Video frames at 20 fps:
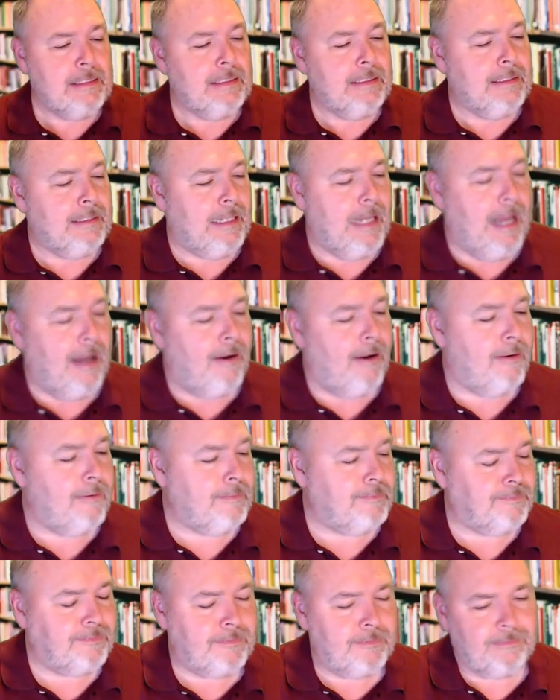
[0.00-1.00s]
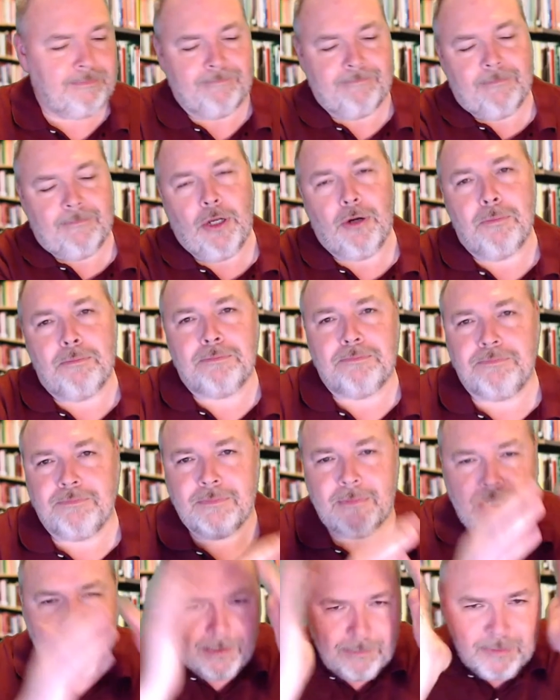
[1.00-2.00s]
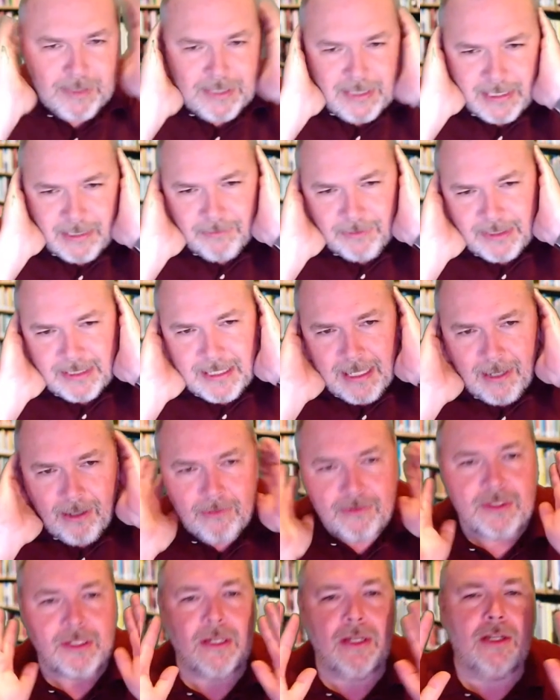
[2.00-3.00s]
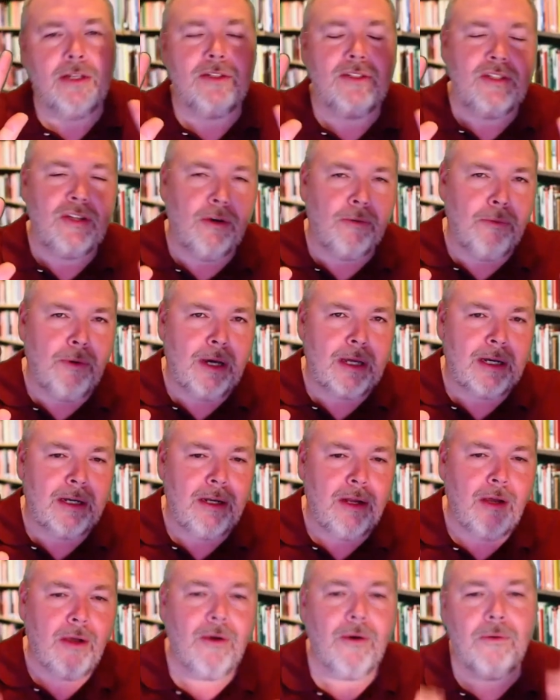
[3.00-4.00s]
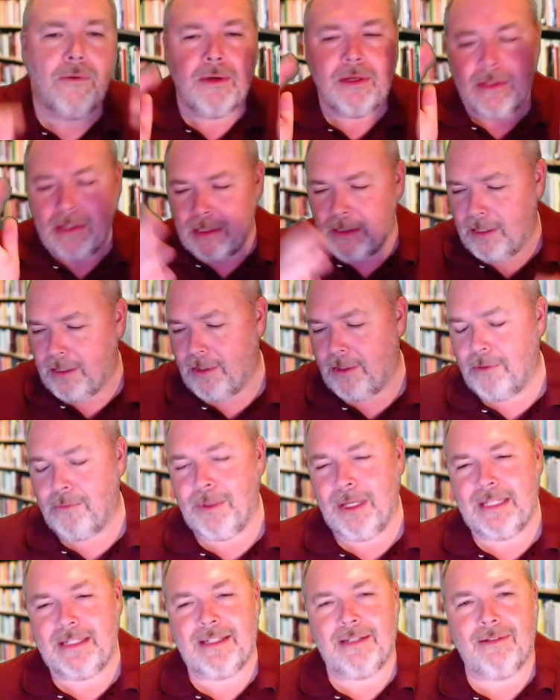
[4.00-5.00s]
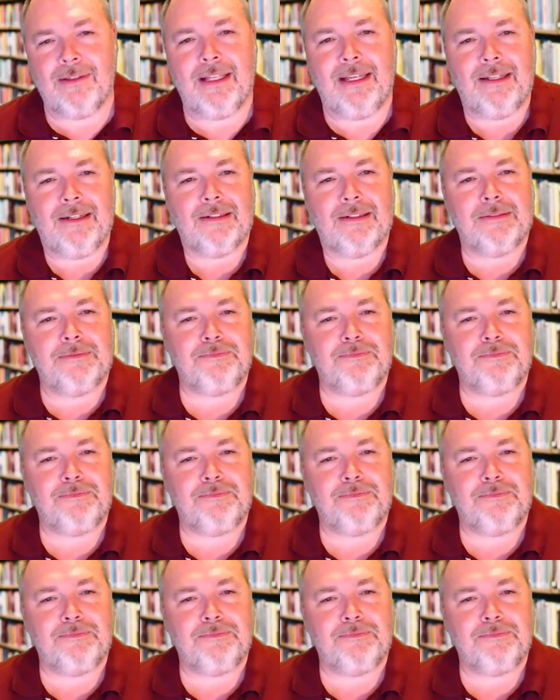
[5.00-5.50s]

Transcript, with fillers: Now, nope, keep the secrets out. Don't want to know. Gonna wait till later.